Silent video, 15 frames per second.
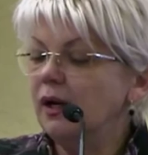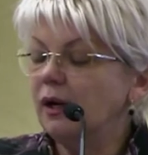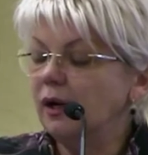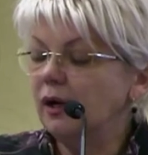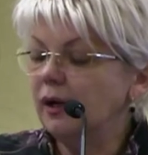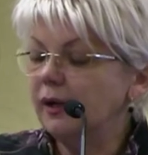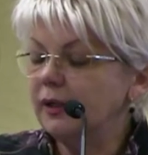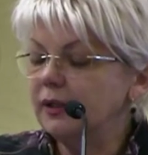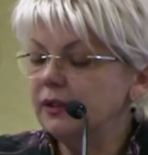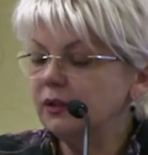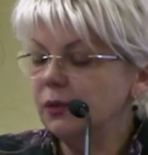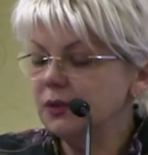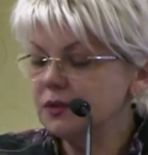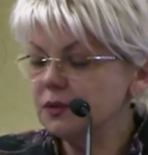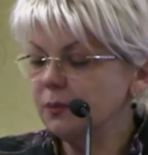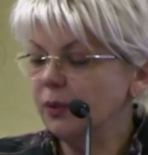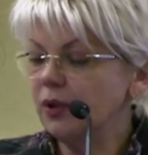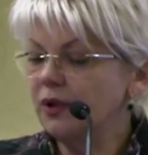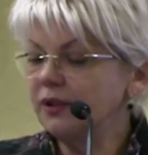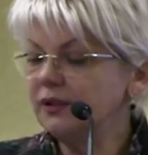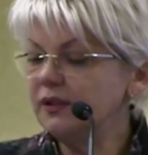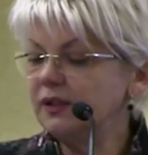it was
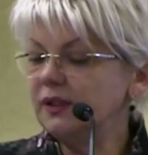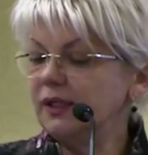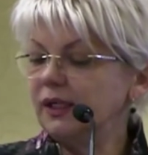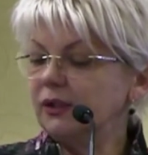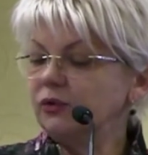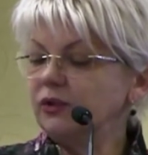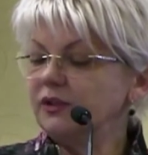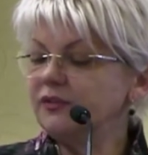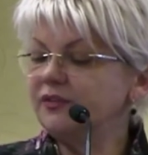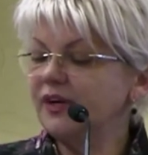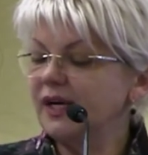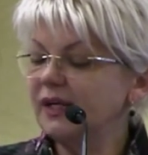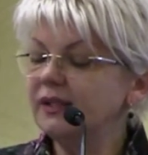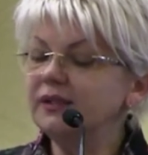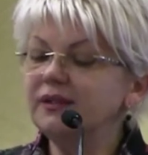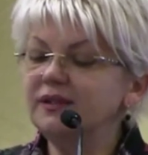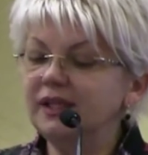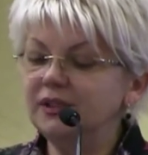pointed out the fact